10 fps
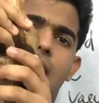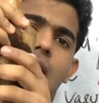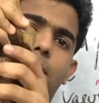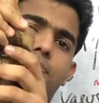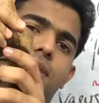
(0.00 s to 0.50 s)

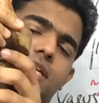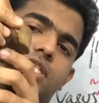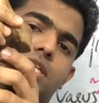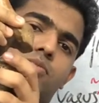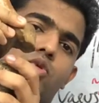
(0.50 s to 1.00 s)

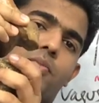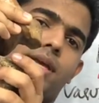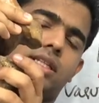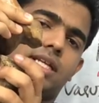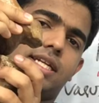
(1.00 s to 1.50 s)
abduction
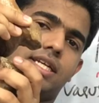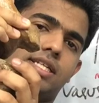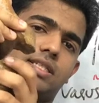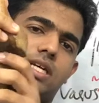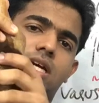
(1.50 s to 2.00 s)
movement, that
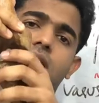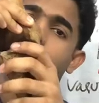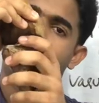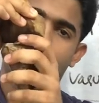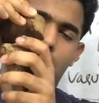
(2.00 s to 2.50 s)
is
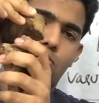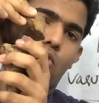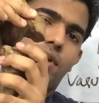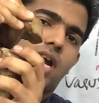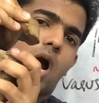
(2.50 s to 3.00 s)

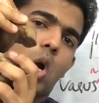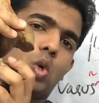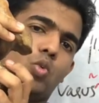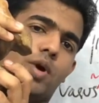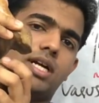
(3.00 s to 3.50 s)
moving
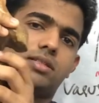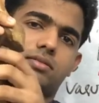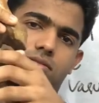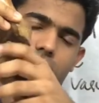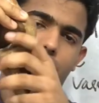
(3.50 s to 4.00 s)
outwards.
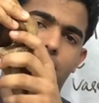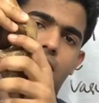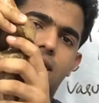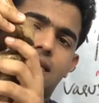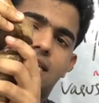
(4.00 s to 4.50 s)

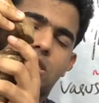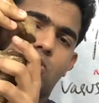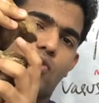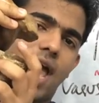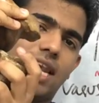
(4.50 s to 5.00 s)
Okay, that is a
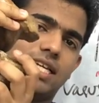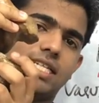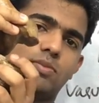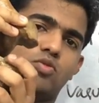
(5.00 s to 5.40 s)
valgus